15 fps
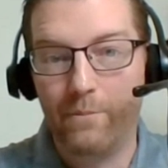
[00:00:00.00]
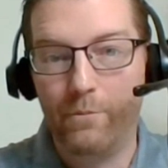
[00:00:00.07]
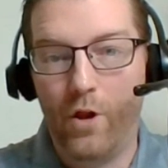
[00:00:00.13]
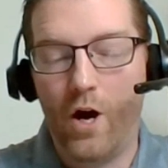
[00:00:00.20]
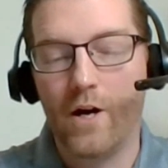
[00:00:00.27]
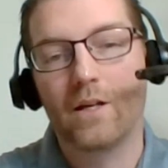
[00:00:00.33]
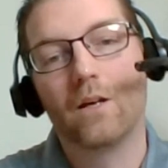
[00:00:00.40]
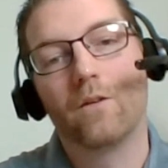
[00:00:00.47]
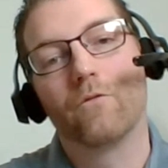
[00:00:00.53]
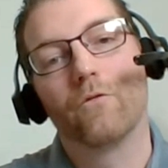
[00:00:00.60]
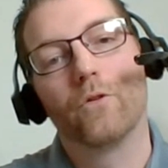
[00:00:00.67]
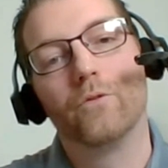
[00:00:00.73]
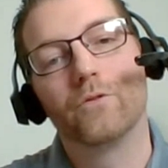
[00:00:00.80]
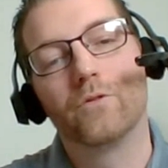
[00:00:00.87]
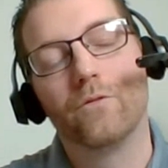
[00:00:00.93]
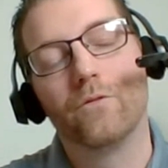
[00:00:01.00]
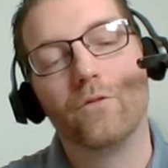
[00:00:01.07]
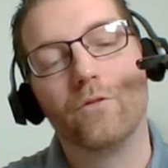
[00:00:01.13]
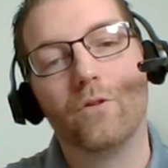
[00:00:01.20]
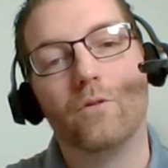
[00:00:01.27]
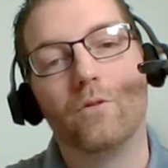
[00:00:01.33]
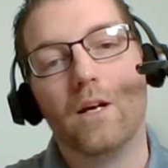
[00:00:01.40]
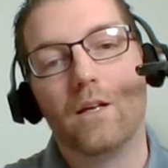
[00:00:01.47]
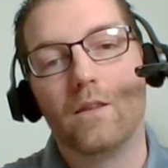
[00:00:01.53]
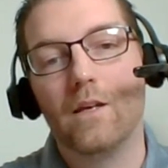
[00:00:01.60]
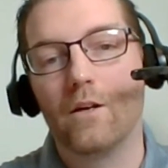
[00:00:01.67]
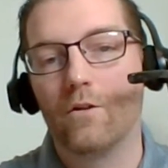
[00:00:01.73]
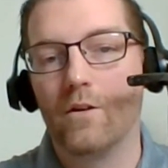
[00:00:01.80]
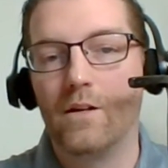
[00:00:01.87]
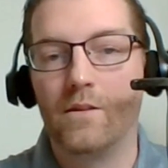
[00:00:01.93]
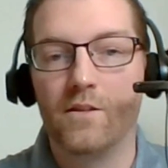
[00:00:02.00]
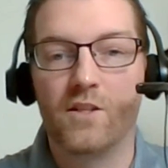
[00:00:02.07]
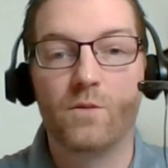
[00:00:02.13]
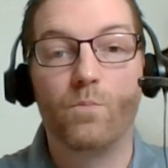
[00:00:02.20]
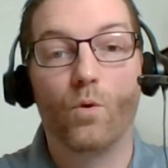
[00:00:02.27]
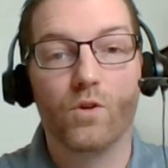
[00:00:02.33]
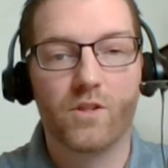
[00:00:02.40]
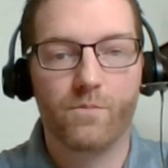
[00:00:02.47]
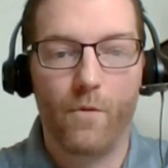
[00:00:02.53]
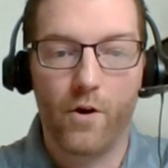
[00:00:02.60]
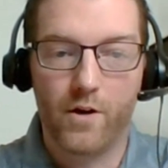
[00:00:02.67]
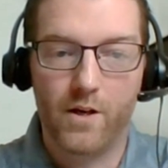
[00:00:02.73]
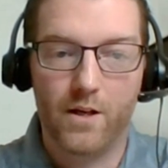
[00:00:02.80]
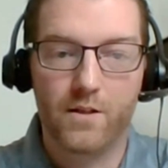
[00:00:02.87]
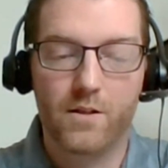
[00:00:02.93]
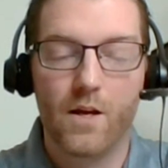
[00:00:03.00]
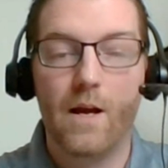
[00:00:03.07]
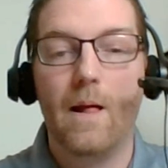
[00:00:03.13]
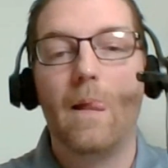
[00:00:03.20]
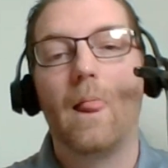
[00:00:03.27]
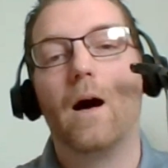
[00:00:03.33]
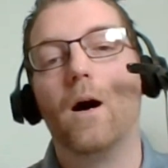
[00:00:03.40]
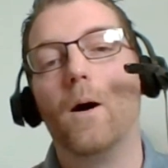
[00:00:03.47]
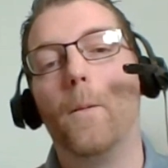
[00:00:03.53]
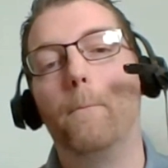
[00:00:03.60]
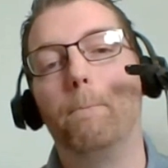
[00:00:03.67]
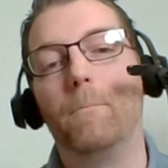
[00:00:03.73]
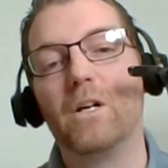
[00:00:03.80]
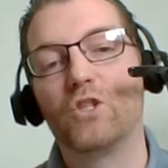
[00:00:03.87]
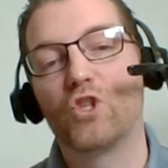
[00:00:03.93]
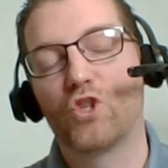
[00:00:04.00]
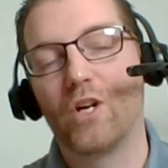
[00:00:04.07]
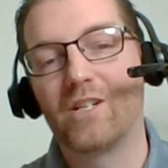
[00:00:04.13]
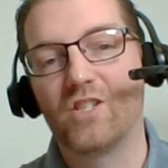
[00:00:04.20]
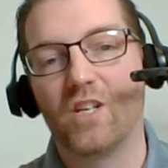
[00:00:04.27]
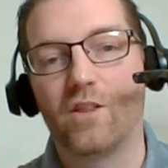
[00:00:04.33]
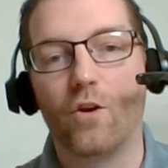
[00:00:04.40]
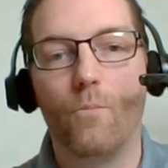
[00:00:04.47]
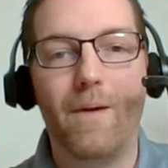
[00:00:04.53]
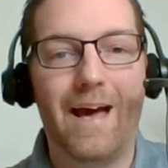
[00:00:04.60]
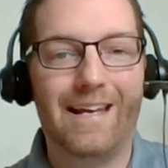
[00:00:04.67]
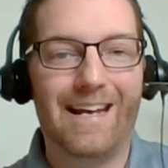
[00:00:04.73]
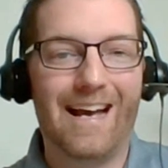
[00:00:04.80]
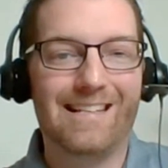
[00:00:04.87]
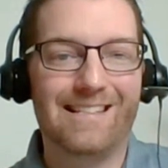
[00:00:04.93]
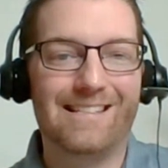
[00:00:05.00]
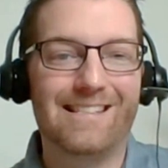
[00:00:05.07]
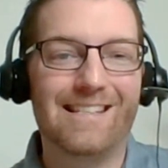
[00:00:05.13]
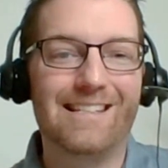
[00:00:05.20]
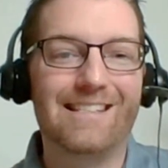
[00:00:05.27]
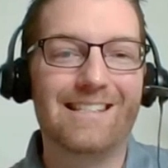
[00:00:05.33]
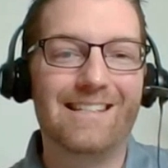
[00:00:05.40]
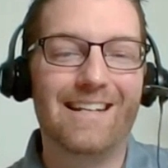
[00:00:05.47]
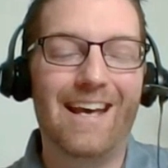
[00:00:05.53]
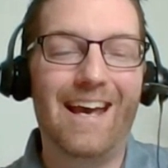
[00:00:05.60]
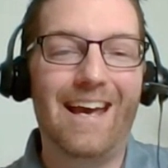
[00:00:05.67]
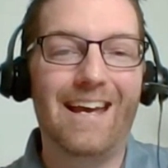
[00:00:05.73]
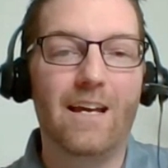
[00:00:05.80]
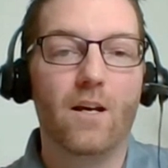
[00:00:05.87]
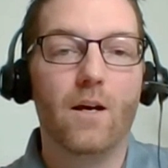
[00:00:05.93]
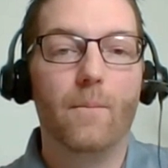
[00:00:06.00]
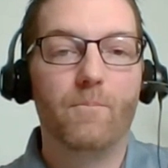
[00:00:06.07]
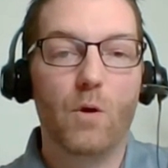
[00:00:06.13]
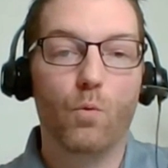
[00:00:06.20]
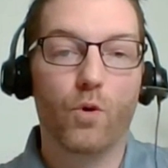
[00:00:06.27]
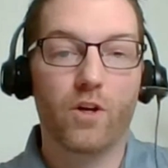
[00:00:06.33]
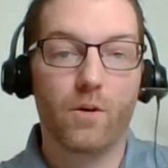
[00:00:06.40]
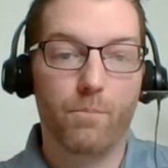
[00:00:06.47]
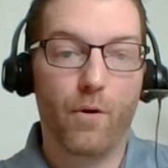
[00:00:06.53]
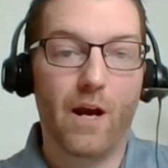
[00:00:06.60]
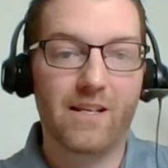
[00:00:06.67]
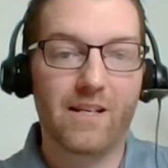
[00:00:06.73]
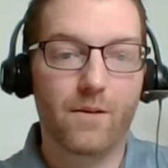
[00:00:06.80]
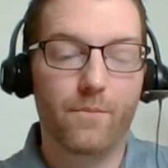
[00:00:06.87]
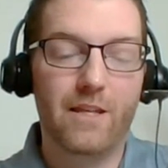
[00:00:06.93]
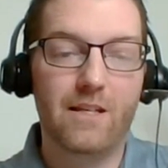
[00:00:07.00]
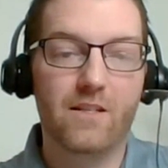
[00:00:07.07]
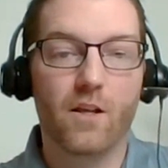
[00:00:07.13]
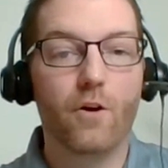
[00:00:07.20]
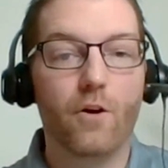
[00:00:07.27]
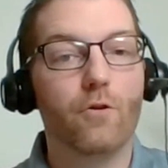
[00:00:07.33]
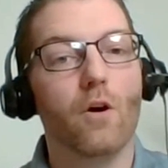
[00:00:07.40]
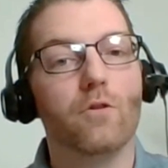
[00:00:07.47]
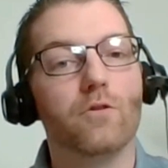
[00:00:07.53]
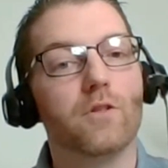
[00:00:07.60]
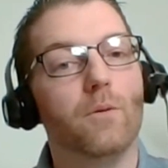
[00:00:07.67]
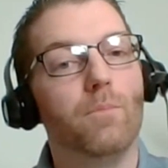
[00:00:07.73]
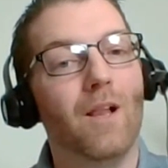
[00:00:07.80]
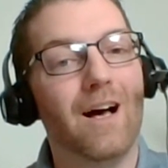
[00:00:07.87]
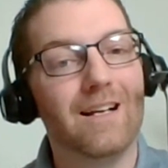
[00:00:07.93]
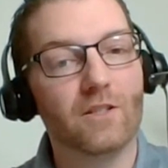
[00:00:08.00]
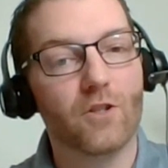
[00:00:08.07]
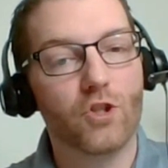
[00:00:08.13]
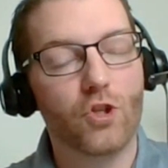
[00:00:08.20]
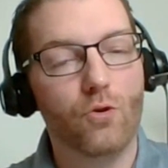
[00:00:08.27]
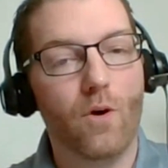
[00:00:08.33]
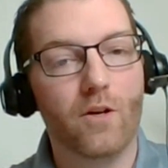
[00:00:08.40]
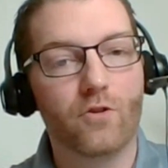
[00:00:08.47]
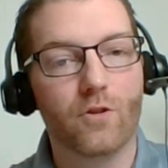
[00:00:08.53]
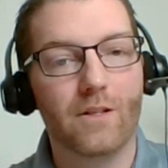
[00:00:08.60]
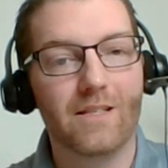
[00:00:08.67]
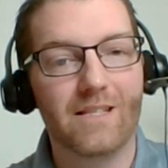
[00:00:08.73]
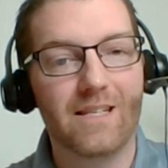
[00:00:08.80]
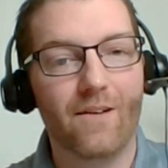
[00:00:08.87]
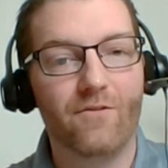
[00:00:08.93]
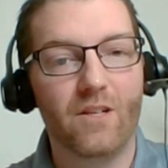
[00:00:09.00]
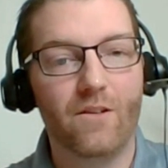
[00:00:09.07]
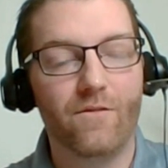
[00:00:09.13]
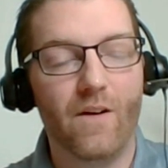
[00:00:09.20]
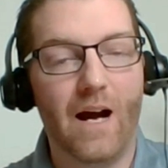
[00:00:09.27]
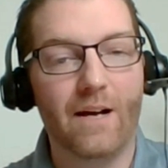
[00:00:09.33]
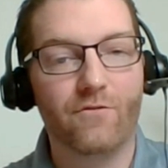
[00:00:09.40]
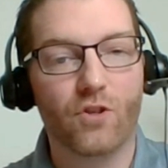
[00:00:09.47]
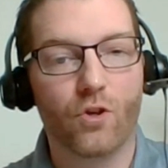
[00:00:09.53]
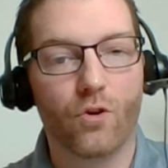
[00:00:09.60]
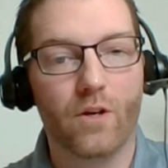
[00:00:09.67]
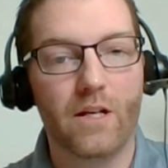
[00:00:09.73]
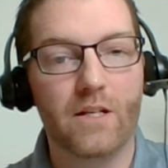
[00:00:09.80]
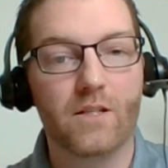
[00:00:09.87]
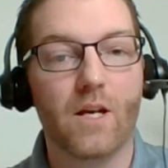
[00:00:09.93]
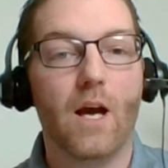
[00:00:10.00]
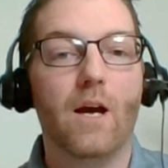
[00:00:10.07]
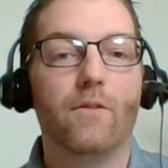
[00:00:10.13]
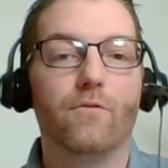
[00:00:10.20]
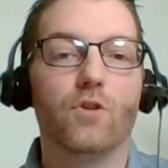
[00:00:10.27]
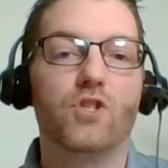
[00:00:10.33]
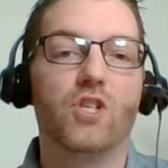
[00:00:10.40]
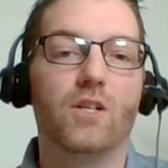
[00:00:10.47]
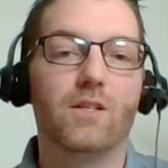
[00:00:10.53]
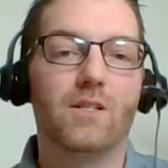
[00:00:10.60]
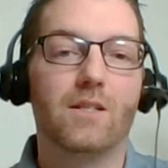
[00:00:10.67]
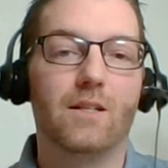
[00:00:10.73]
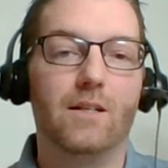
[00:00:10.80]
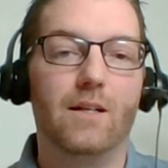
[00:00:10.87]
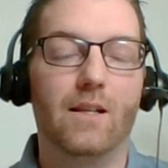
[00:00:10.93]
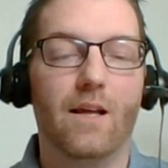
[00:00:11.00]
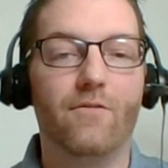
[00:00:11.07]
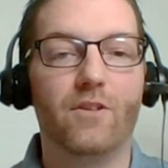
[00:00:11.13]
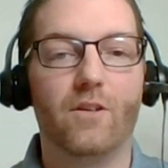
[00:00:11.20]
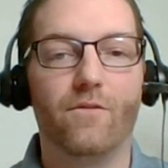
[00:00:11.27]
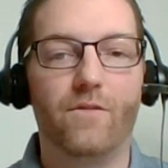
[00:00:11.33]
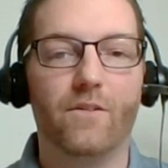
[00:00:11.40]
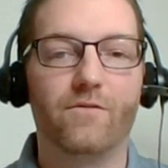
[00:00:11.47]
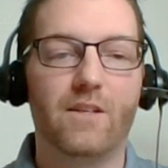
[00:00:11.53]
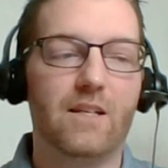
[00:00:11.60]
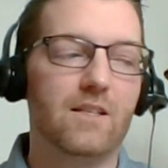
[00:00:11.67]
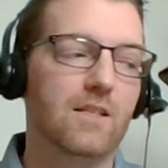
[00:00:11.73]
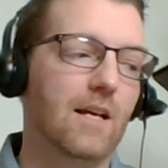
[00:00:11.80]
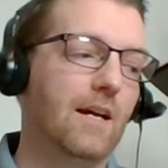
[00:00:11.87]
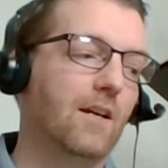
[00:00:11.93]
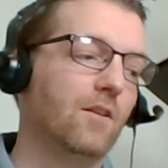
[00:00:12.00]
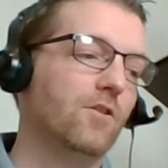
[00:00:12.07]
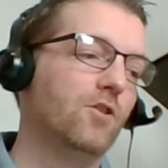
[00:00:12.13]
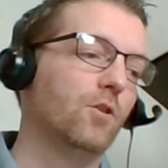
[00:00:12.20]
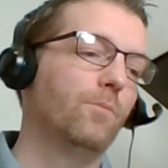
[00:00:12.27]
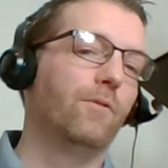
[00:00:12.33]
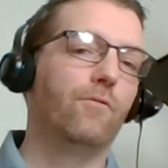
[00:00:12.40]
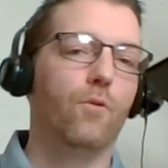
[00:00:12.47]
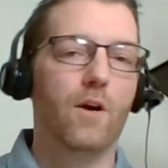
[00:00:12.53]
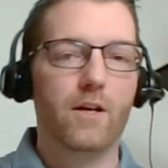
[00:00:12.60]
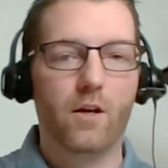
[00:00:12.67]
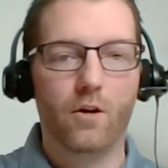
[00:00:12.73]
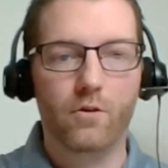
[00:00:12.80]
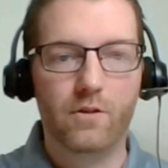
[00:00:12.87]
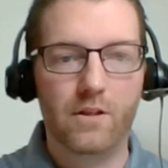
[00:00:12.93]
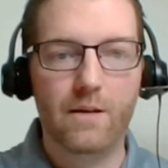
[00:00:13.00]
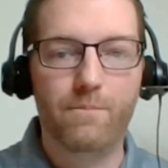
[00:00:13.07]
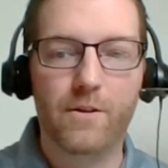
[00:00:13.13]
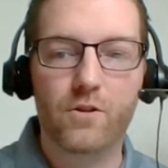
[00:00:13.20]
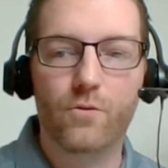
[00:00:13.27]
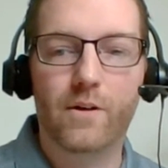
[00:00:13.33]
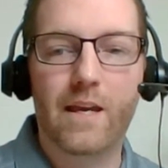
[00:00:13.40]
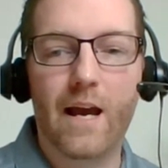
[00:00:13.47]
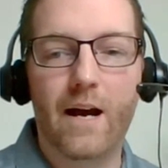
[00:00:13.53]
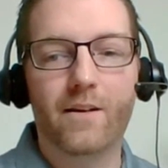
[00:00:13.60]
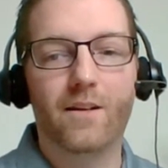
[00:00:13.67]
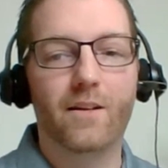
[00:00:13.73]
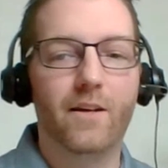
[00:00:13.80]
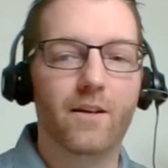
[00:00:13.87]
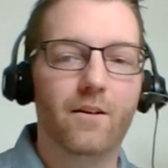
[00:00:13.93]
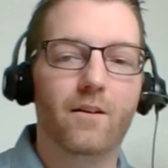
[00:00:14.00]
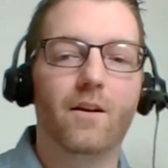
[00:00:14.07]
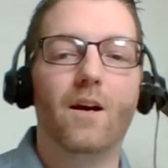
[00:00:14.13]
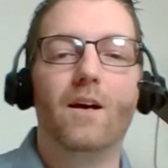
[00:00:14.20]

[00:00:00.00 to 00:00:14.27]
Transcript: blocking for those of you that are in the sports market. Um, but Stretch Litho Matte as it sits today, and we're going to press some of these logos, applies at two hundred seventy-five degrees for just eleven to fifteen seconds. So before I go deep into a calculator,